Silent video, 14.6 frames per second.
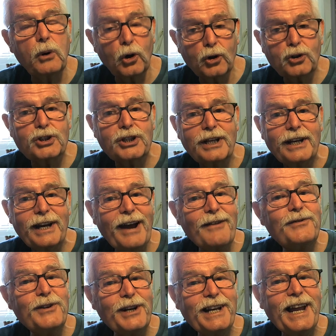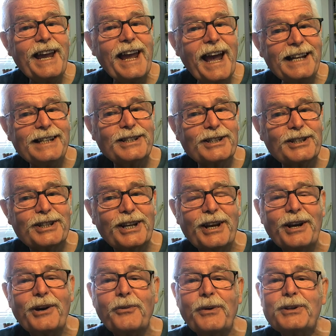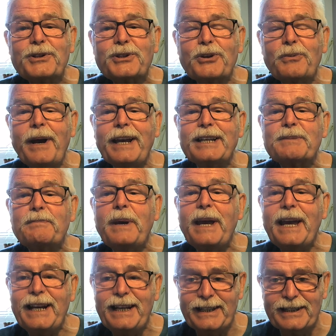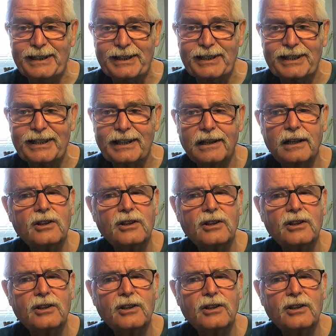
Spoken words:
ends with some experience.